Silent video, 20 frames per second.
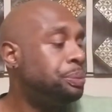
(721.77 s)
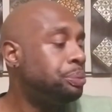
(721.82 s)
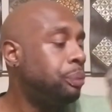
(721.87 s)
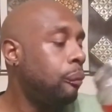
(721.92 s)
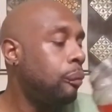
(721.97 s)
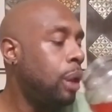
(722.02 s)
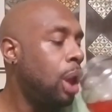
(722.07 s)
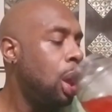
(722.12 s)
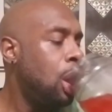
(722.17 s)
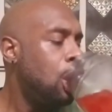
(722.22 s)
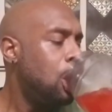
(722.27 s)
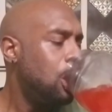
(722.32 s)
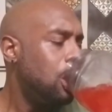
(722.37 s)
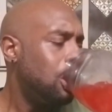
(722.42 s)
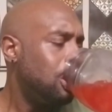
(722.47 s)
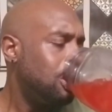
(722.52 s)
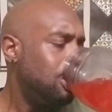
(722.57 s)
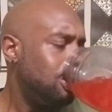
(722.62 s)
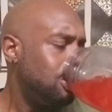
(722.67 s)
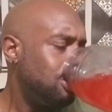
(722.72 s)

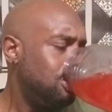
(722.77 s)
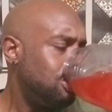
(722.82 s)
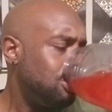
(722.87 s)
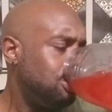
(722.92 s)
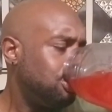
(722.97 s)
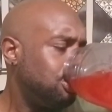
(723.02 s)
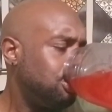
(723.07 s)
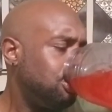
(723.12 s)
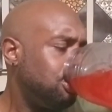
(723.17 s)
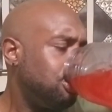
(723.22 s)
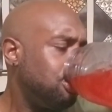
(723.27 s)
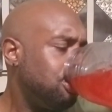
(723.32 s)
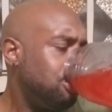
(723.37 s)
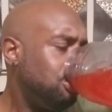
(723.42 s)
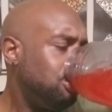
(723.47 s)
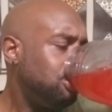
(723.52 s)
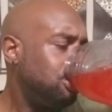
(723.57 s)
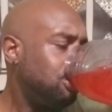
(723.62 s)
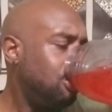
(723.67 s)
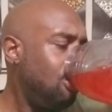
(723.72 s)

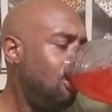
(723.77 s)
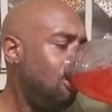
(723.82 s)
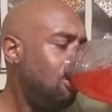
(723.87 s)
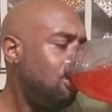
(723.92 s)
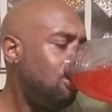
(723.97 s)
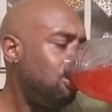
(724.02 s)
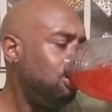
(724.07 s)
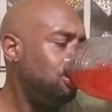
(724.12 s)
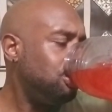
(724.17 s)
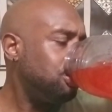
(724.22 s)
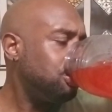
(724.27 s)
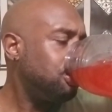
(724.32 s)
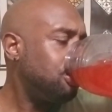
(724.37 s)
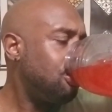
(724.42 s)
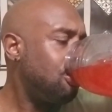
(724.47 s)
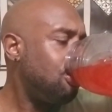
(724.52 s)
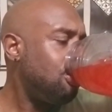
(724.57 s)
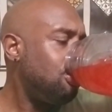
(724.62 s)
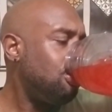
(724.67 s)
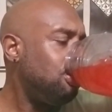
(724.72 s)

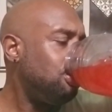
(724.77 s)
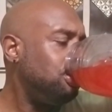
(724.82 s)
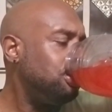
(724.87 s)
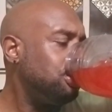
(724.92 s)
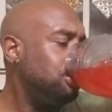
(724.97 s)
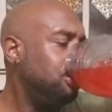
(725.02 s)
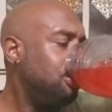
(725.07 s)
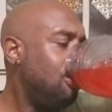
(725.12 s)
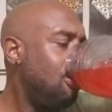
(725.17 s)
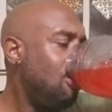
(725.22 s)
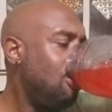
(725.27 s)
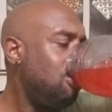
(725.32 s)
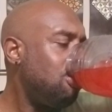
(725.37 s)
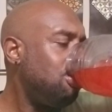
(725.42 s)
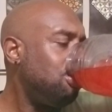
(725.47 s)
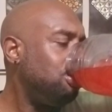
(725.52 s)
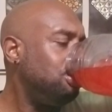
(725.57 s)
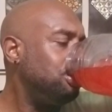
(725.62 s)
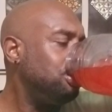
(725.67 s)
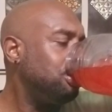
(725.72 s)

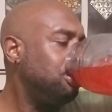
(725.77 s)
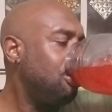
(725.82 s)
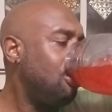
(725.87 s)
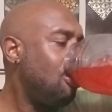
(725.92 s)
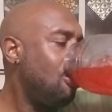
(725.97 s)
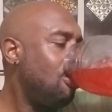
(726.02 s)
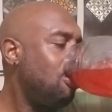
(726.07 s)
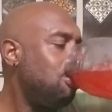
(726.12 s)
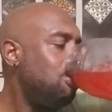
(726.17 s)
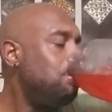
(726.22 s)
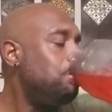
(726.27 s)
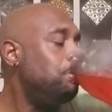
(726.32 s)
Nothing is said.